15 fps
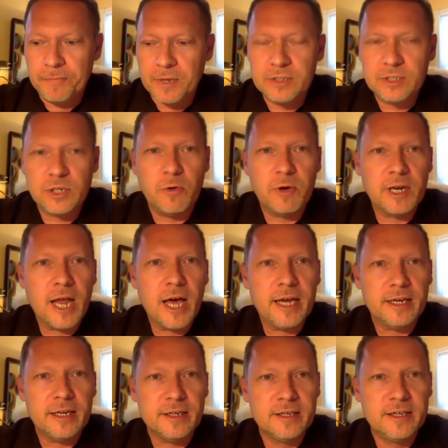so
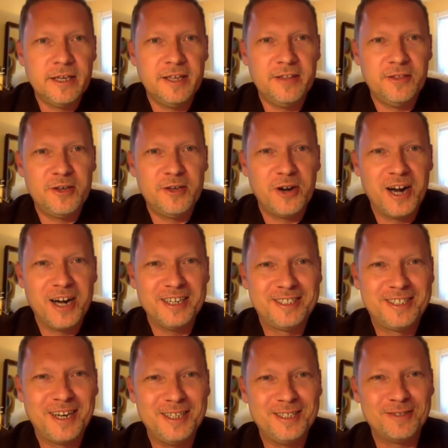enlightened in the
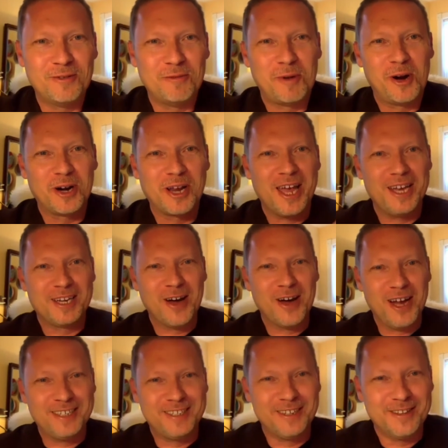United States of America and
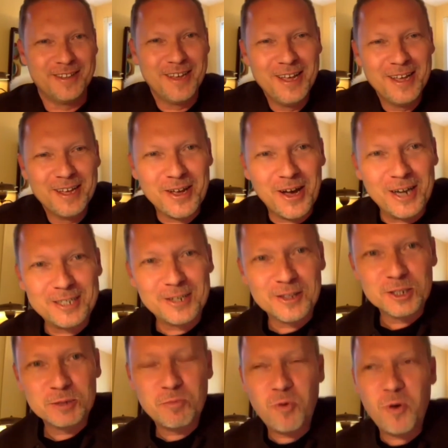got to
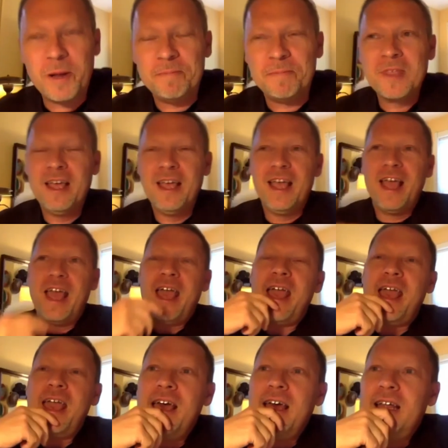this point.
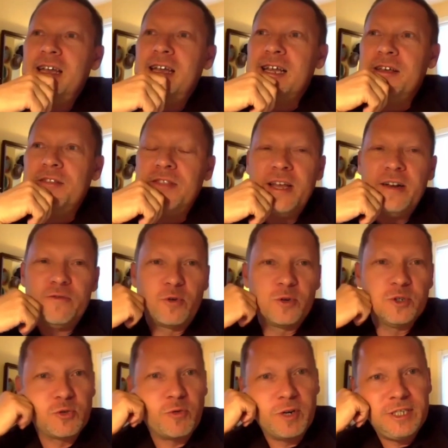And then, of
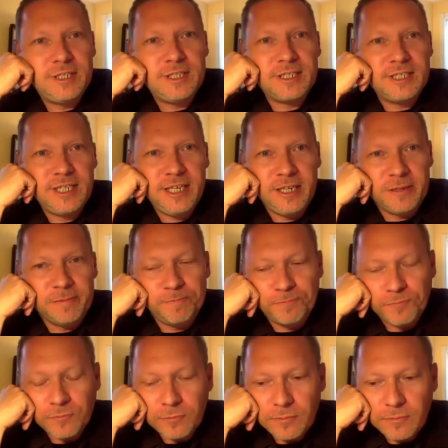course, 2016
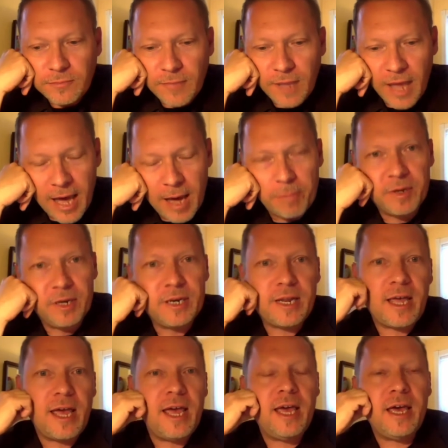
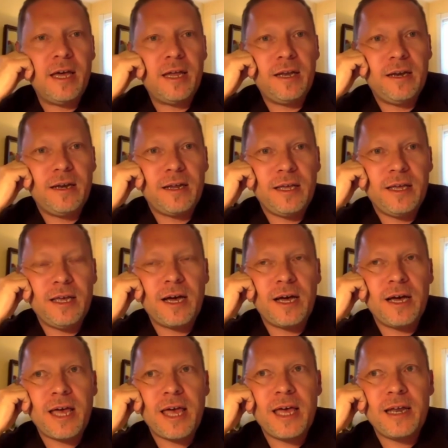happened. And
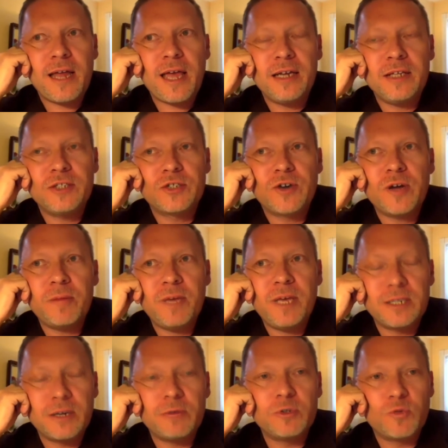it struck me
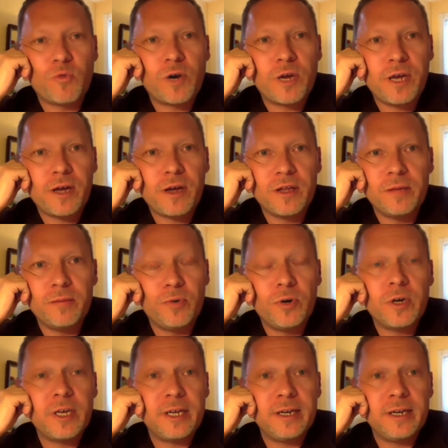as I was working on the book